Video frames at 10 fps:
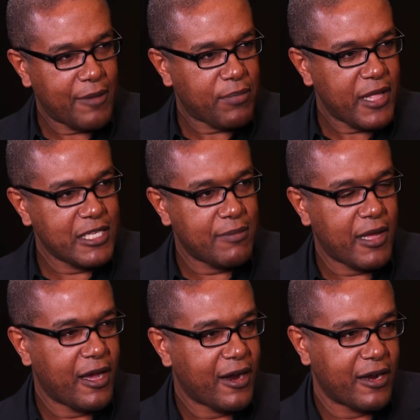And Place in My
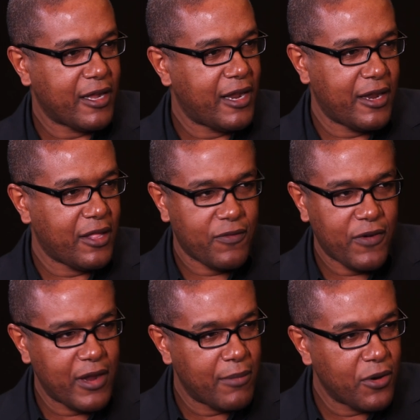Heart, another
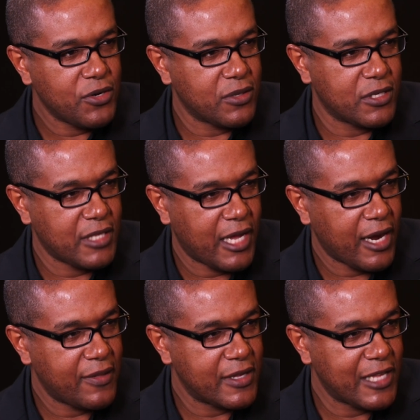very emotional song
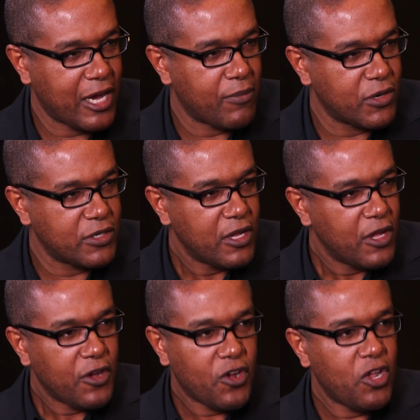on this album, mm -hmm. which
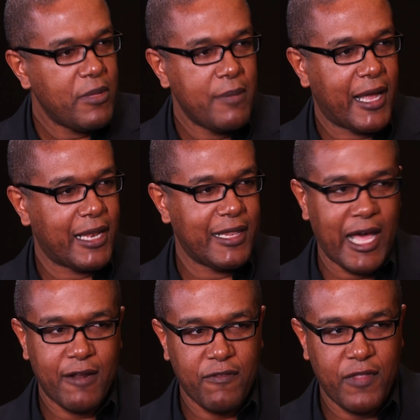mm-hmm. could be about a
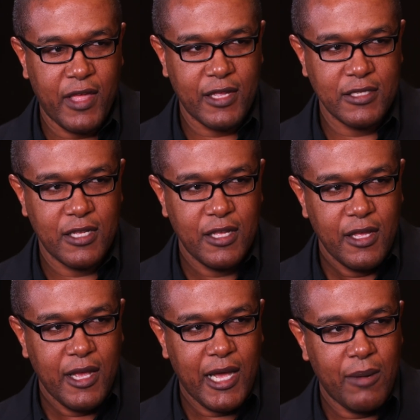lot of things.
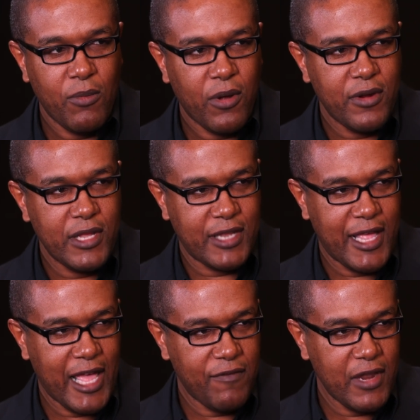And I'm wondering, does it
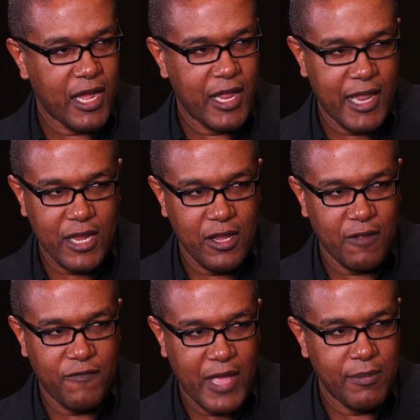have any connection, a
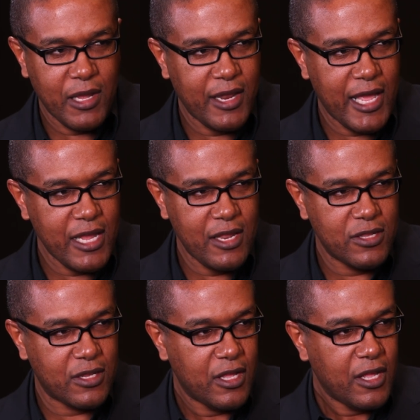family connection? Is
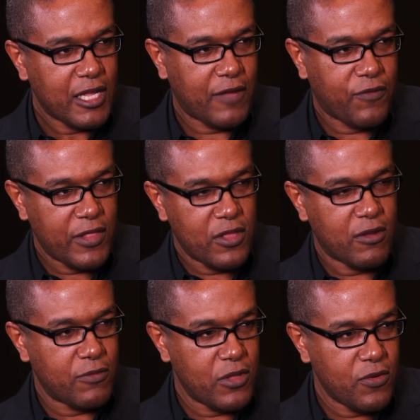it, yeah. I've read that
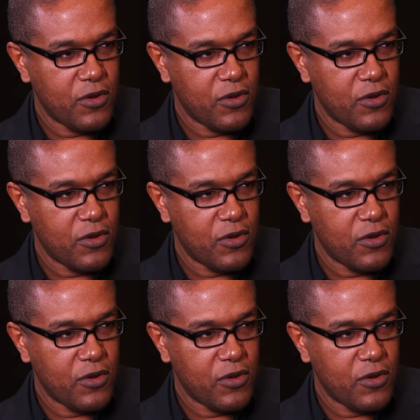you,